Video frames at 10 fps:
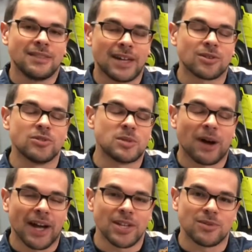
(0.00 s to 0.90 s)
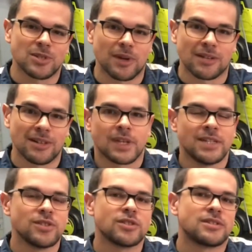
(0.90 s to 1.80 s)
That includes behind you as well.
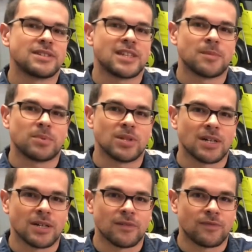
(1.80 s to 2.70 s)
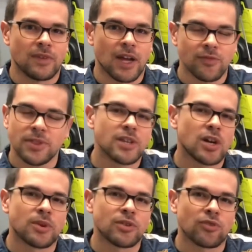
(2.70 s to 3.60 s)
Here's a good example of everything
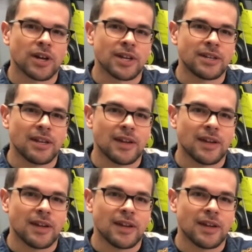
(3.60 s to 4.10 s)
going right,